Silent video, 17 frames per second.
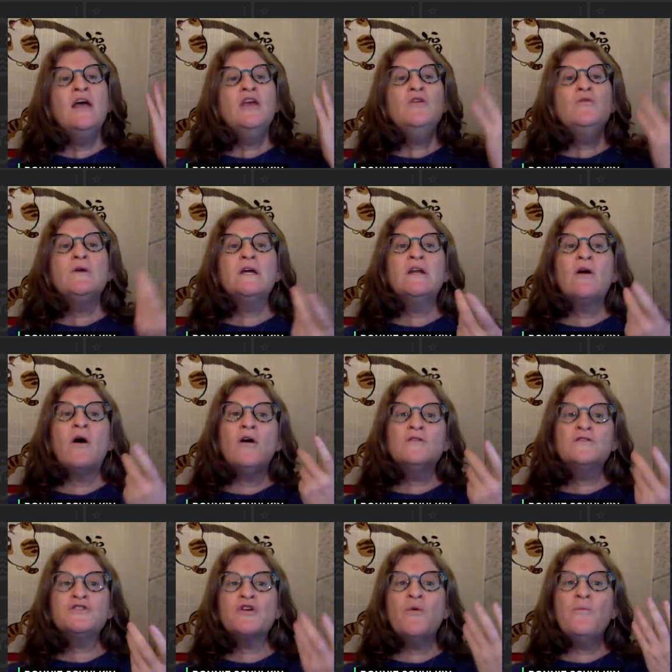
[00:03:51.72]
You can
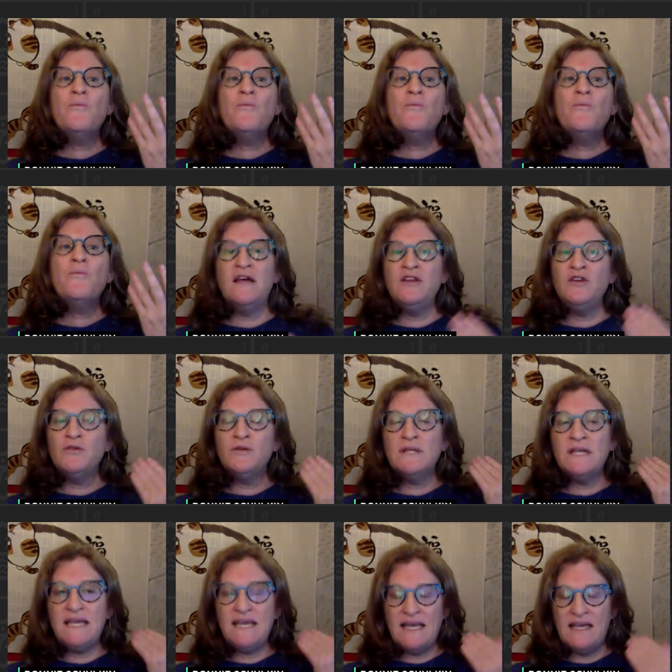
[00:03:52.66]
also
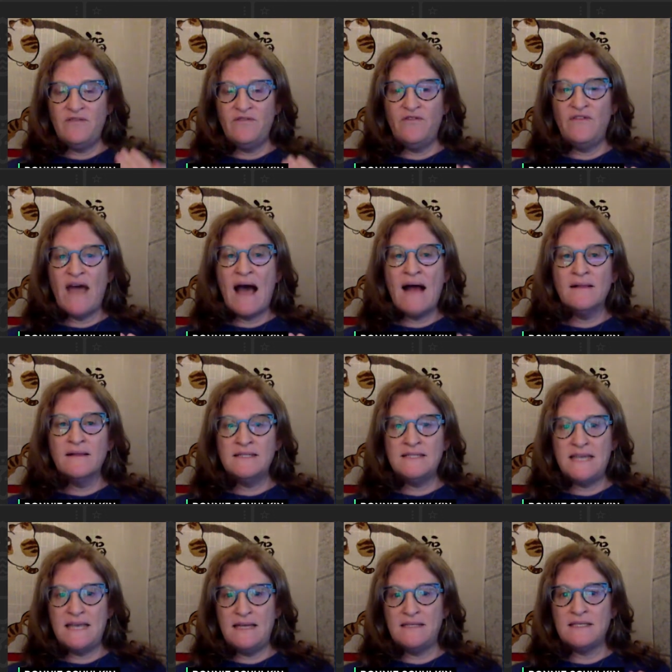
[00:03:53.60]
manually
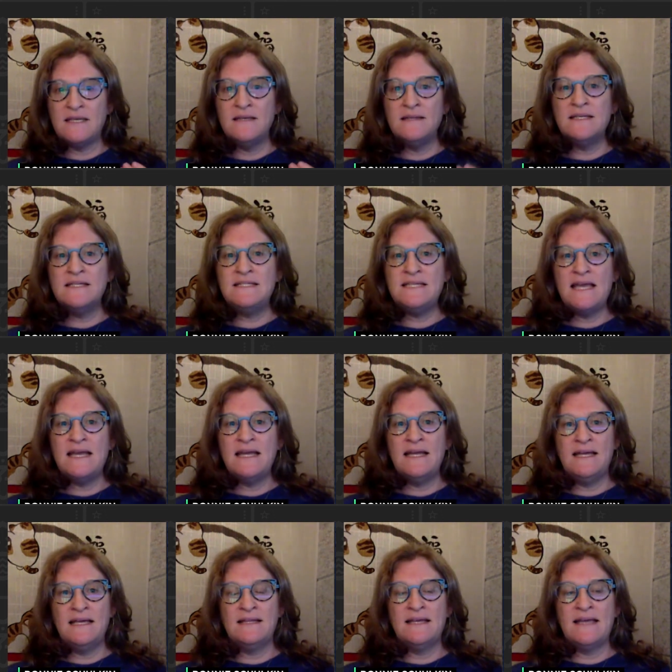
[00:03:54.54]
invalidate the data
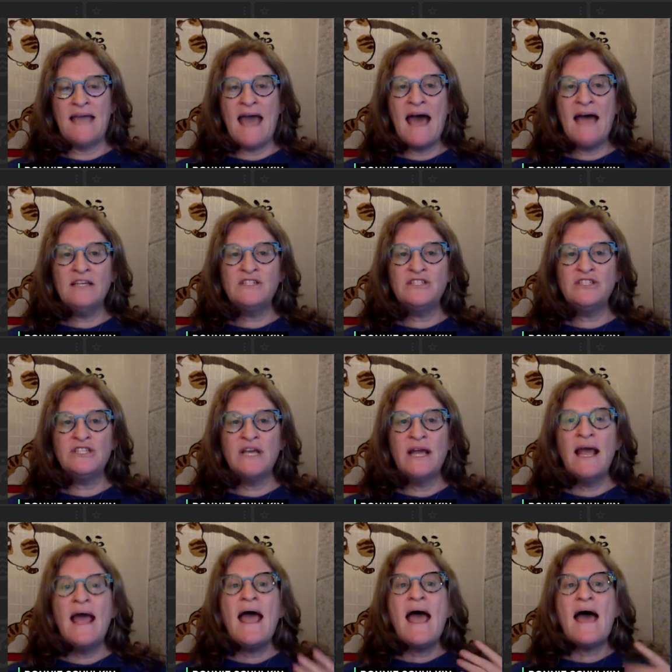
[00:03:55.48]
in the cache.
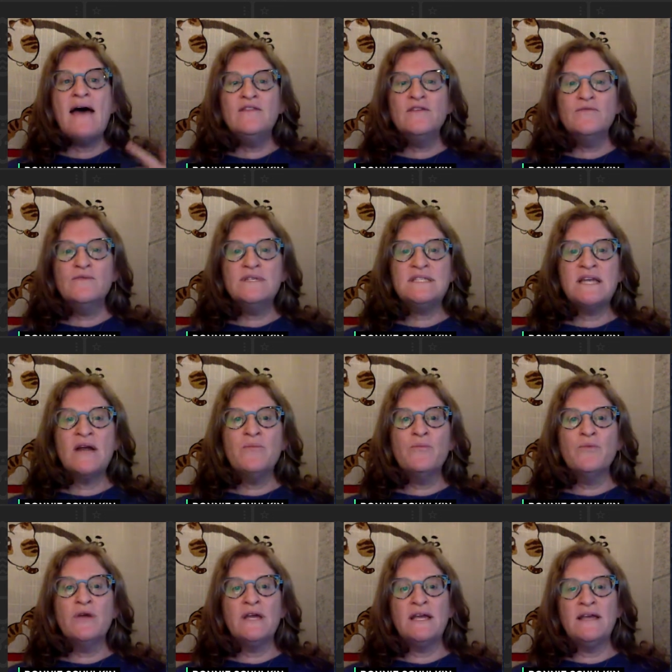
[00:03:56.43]
And the reason I'm
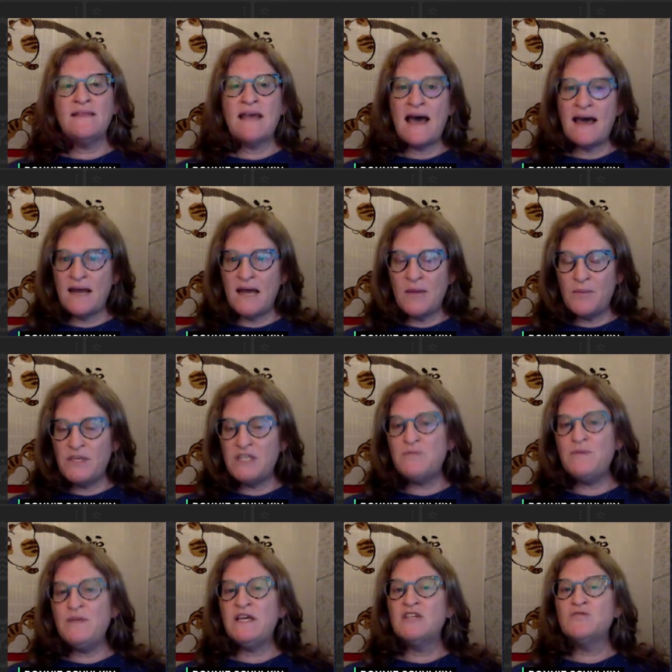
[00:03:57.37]
bringing that up
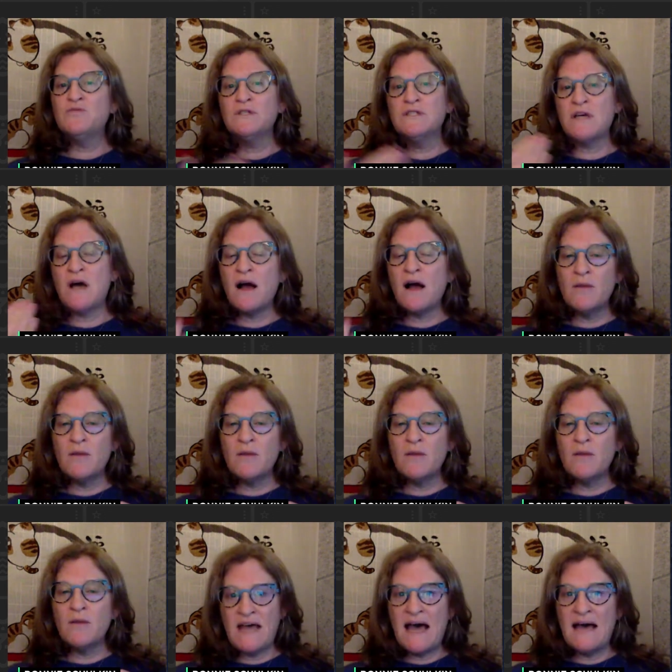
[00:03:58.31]
is because we'll talk
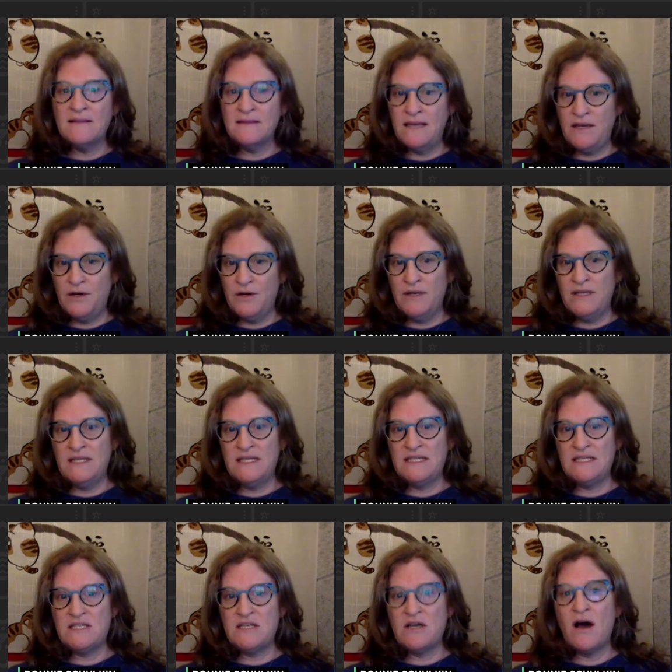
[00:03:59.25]
about that later in
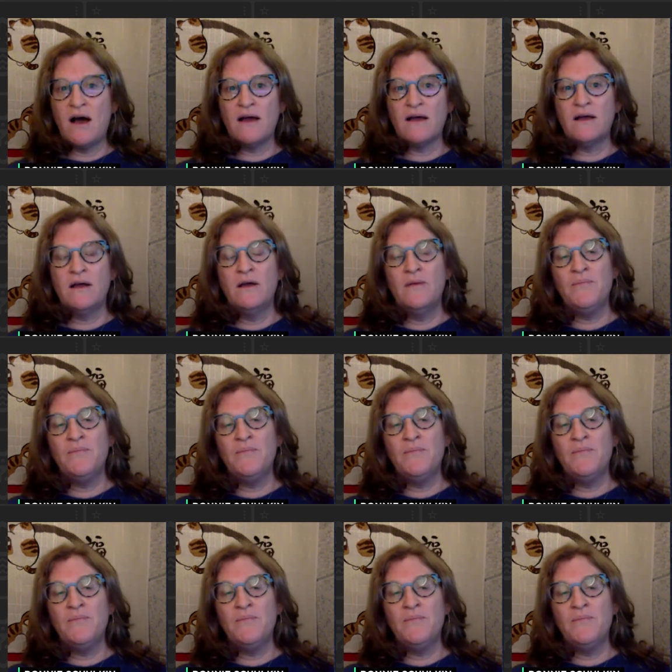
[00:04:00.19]
this talk.